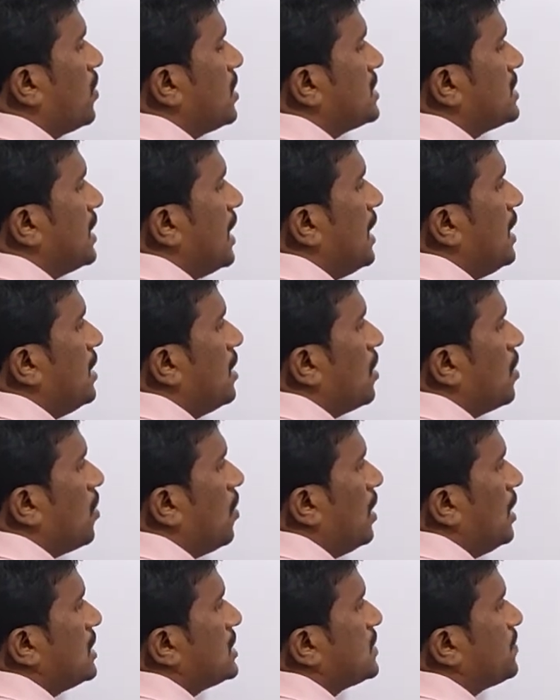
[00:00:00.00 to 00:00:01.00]
What is that?
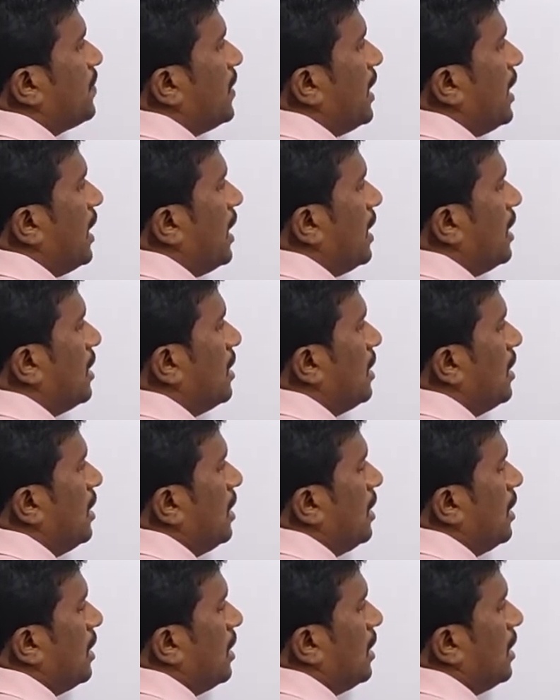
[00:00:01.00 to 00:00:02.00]
Coil
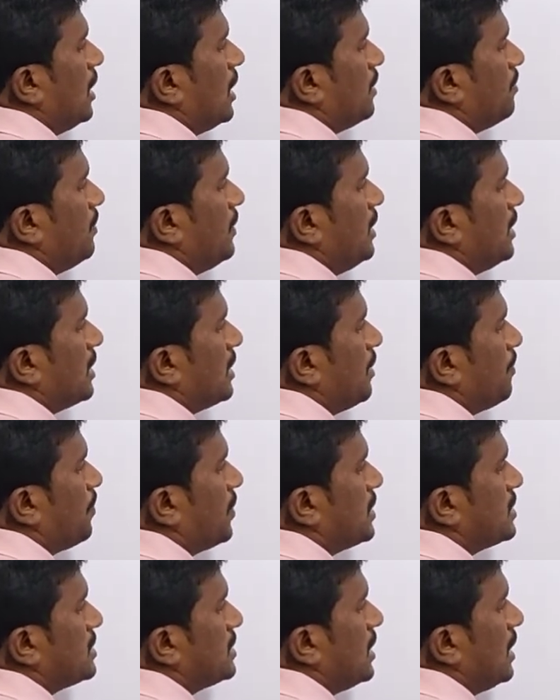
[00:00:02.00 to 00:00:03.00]
span. Let me
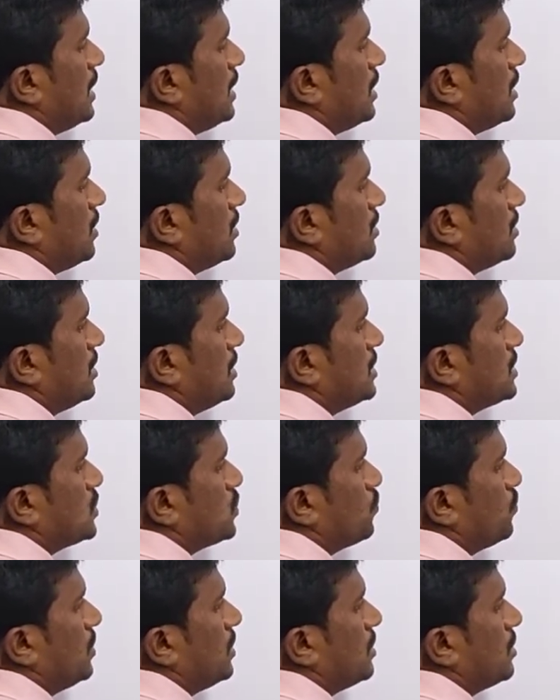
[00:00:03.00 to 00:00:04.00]
represent
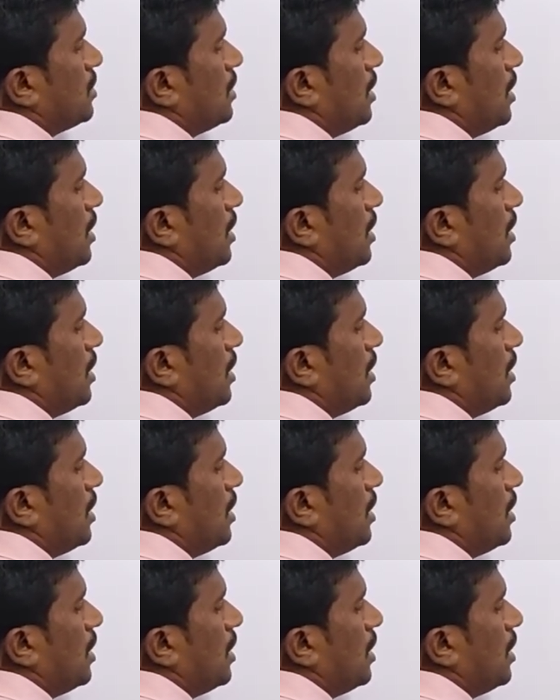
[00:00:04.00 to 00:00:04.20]
this with